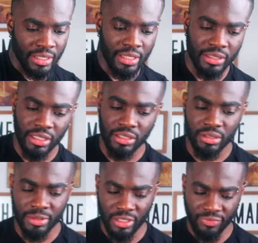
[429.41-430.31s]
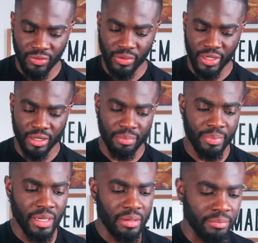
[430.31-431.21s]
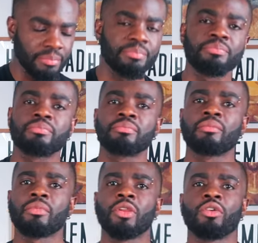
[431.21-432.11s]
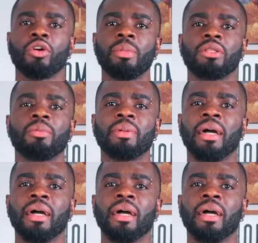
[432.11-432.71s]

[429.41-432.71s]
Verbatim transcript: get a little bit of flour in your palm, rub it up